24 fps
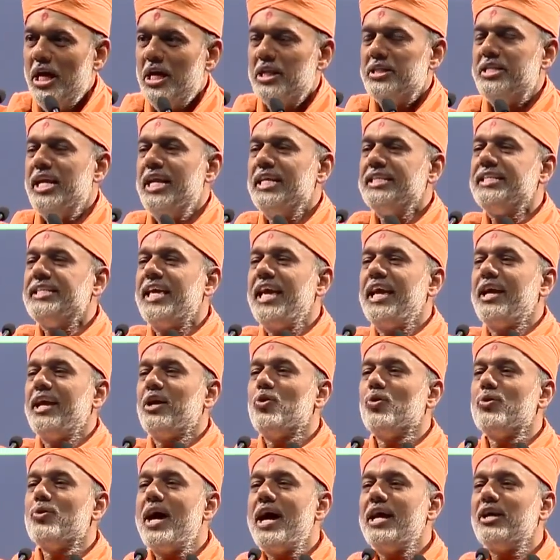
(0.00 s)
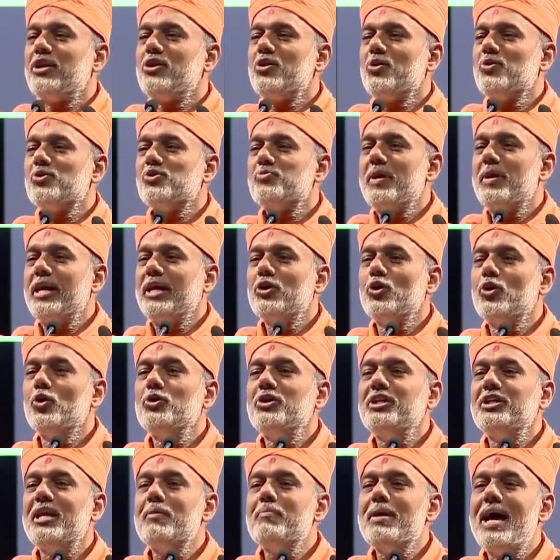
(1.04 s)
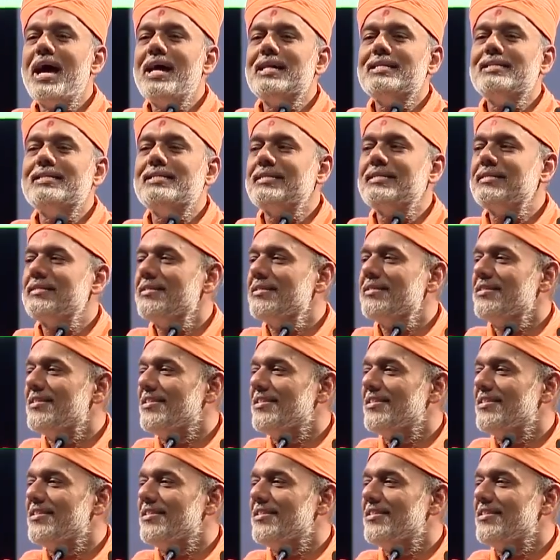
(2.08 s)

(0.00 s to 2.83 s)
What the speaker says: They say good IQs make good team heads.